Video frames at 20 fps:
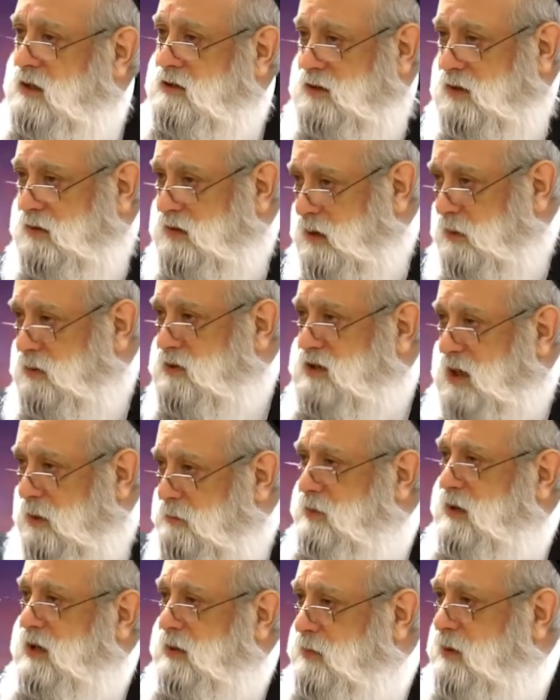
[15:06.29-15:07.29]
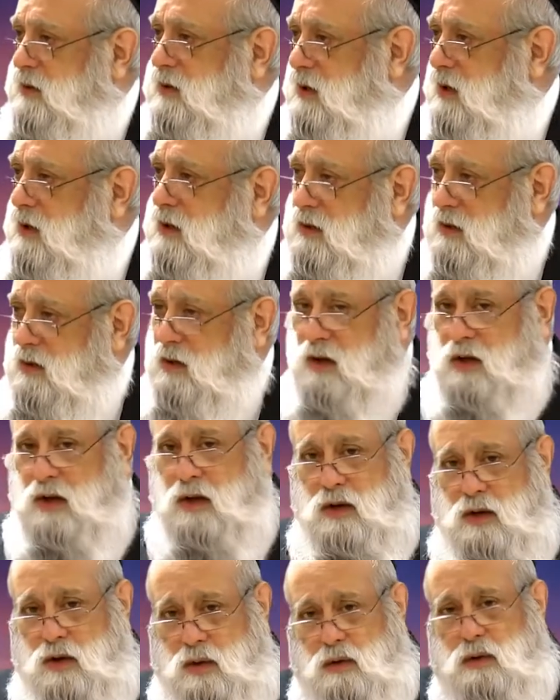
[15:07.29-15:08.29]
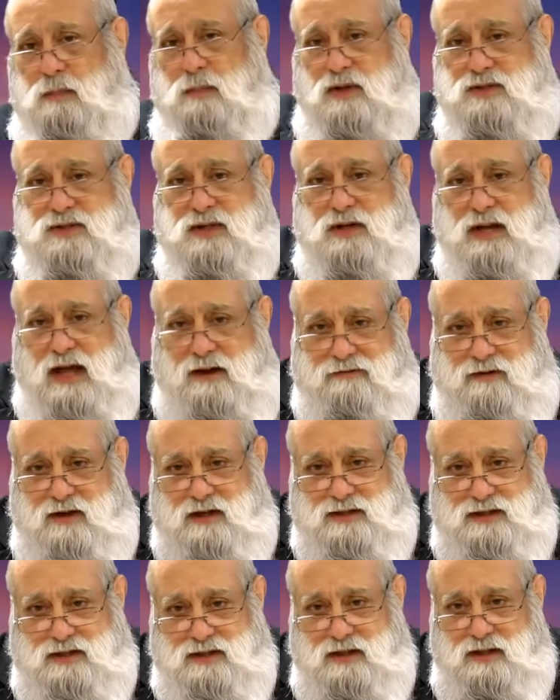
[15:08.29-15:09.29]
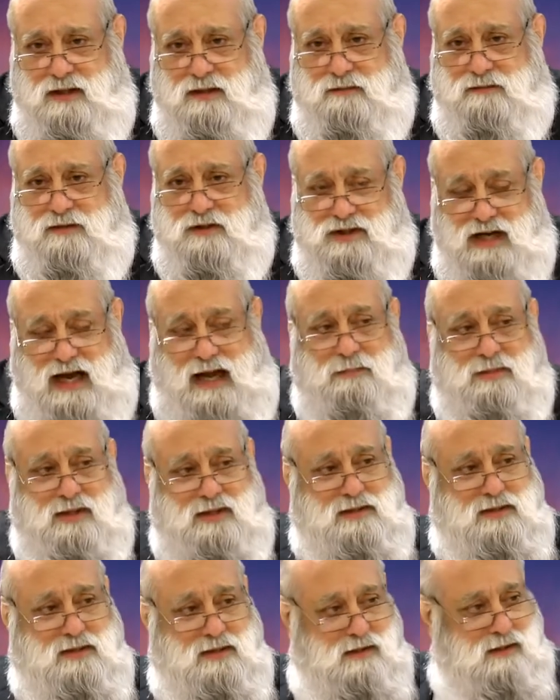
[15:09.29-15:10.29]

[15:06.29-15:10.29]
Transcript: So there were some people who were mosa nefesh for Shabbos.